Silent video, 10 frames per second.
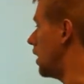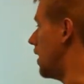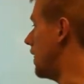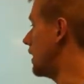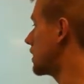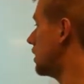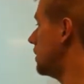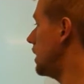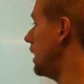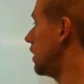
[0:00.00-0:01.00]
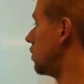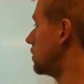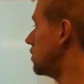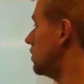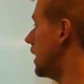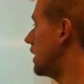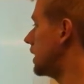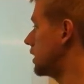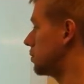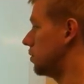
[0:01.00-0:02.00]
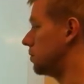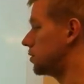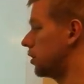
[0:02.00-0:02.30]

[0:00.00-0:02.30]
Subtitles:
And that's going to be equal to that decimal.